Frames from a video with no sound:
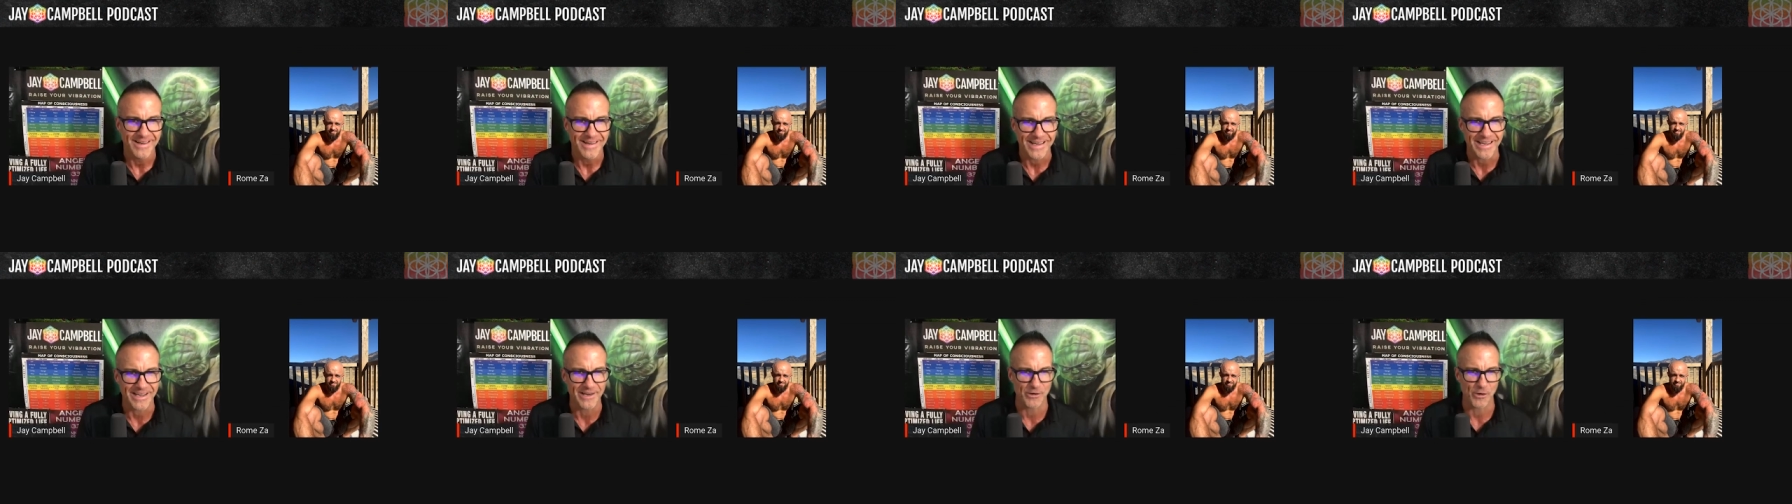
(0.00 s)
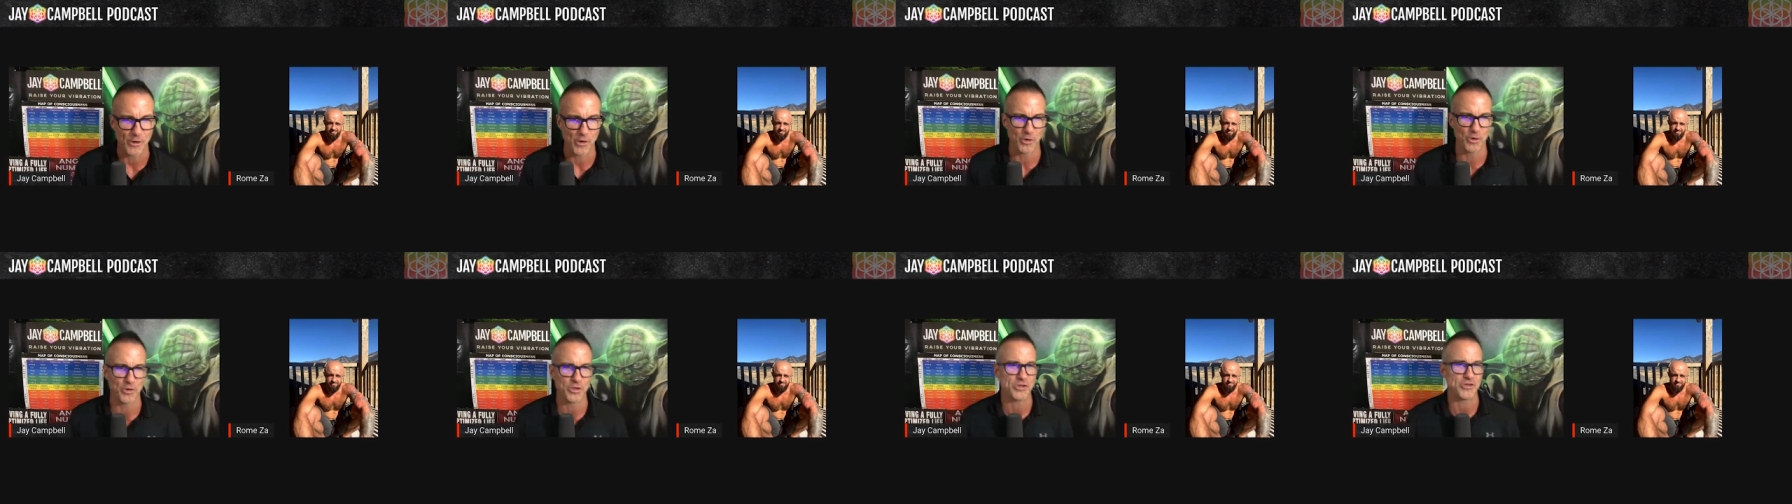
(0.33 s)
in
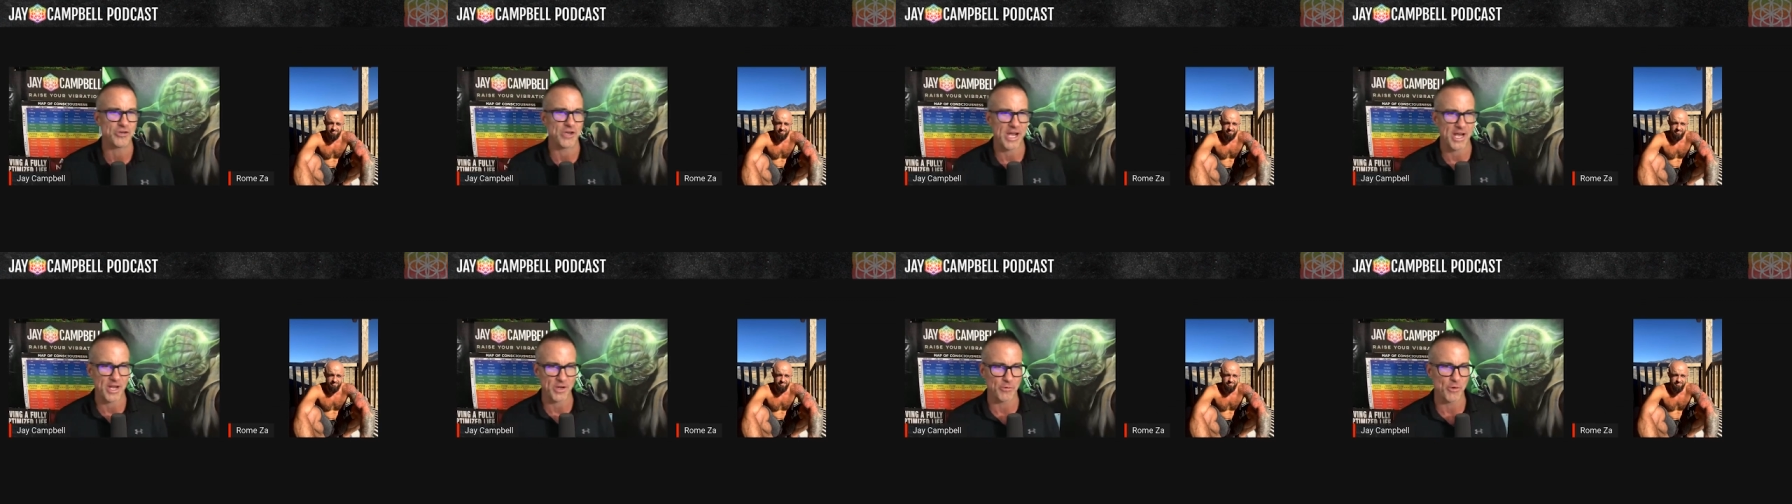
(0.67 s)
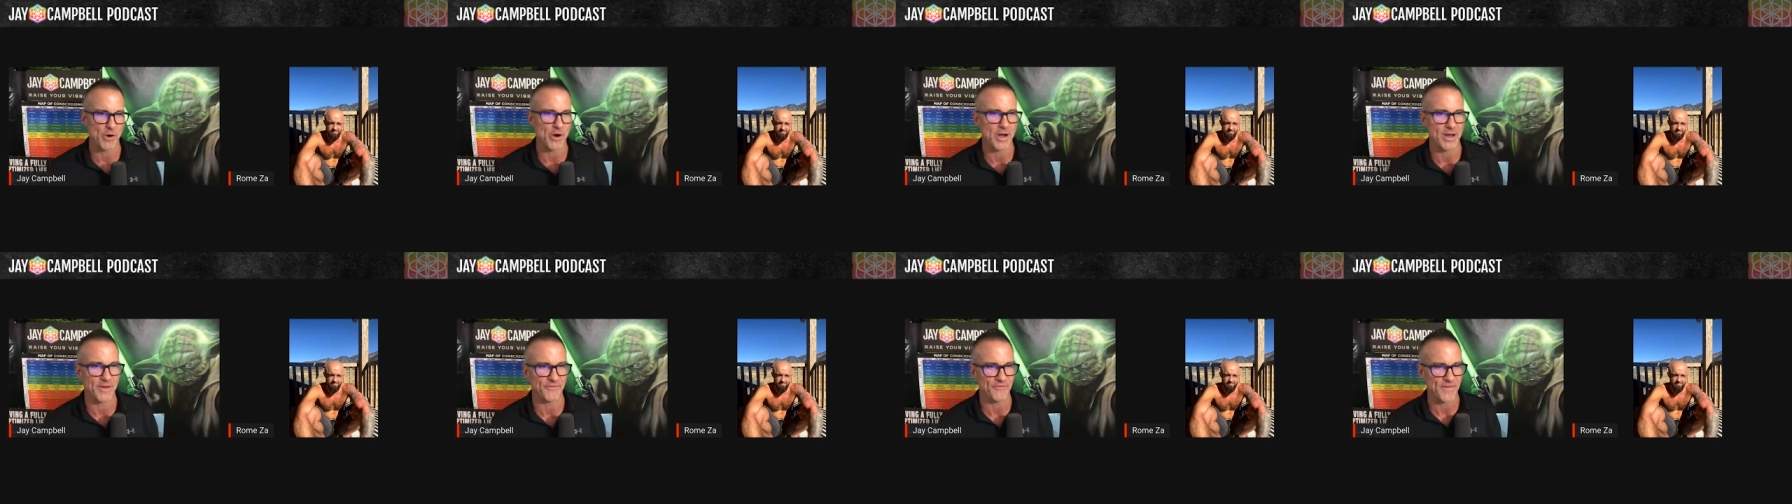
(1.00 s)
early
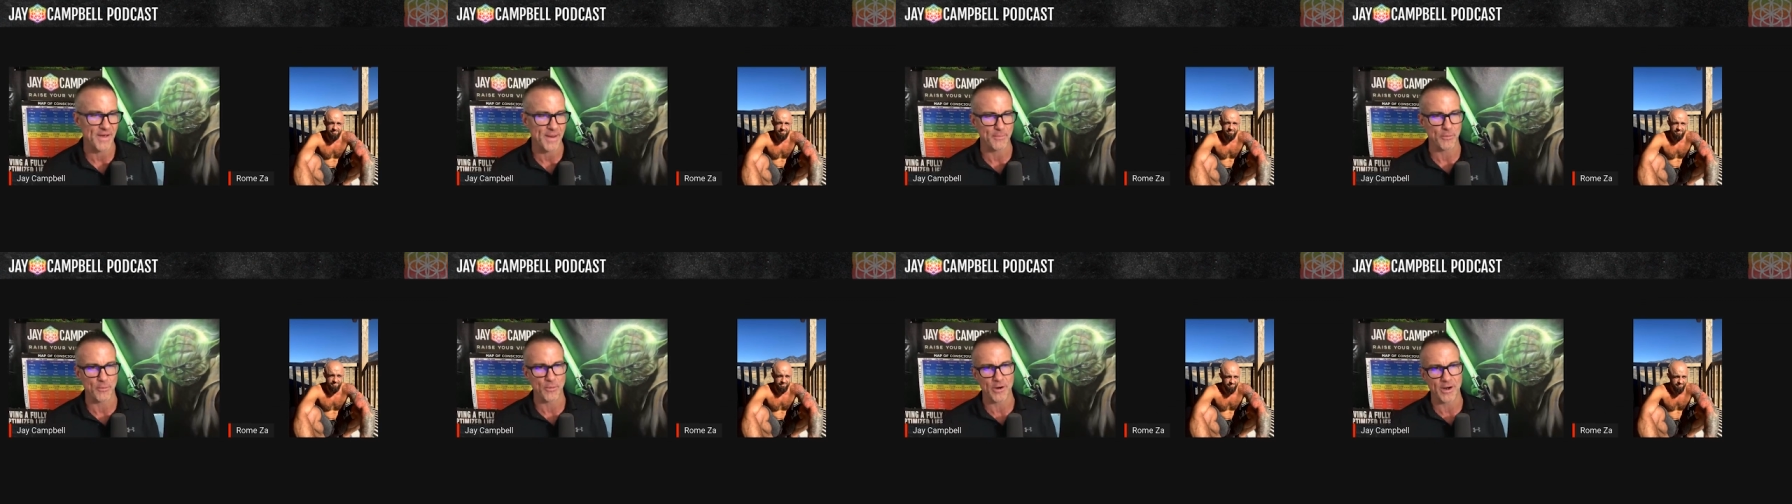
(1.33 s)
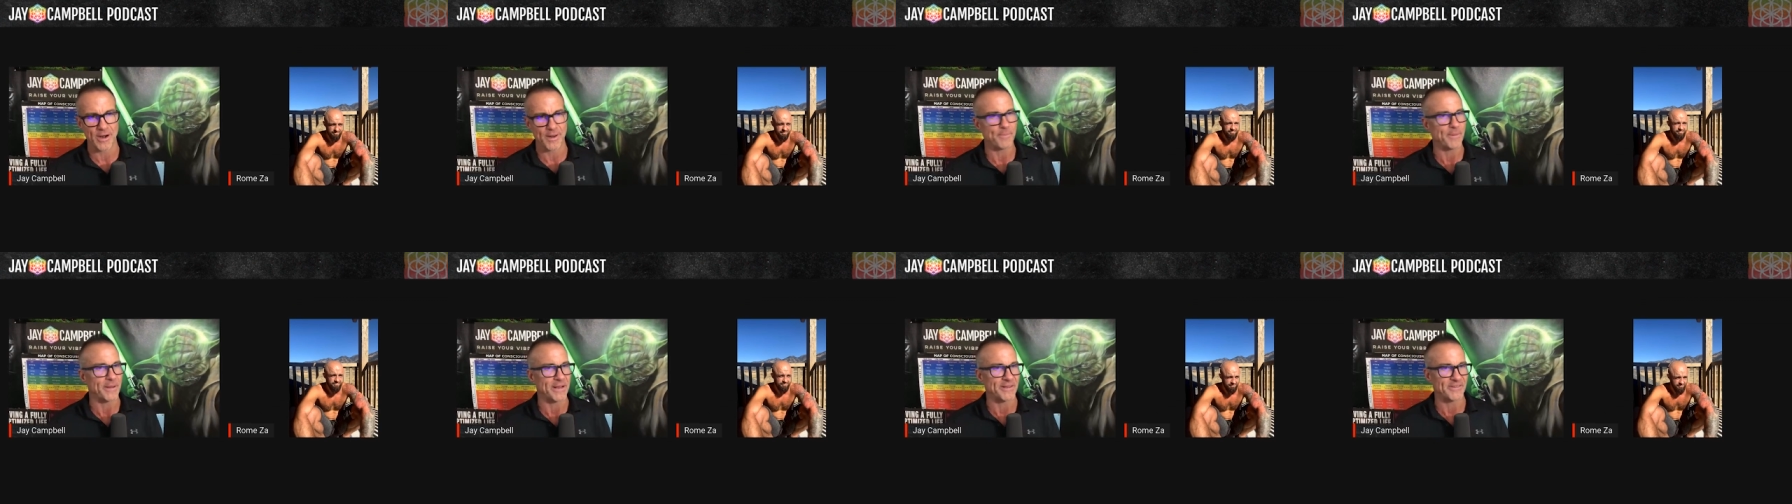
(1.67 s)
January and
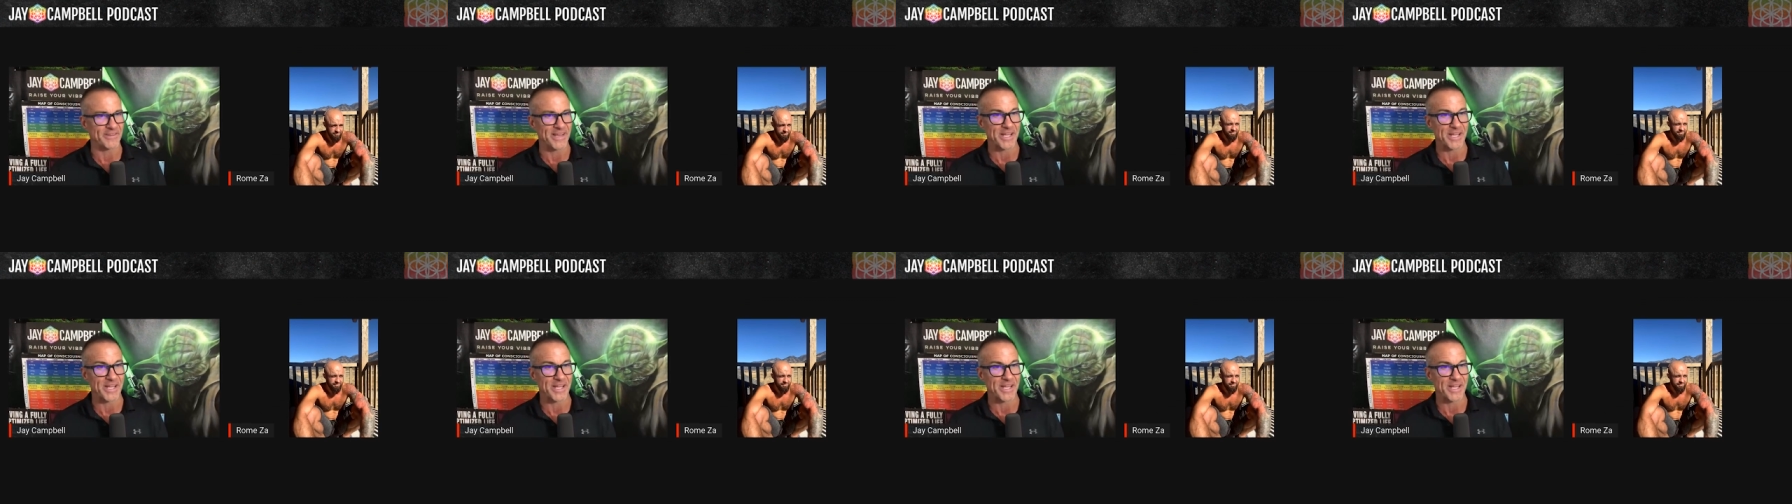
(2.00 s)
February because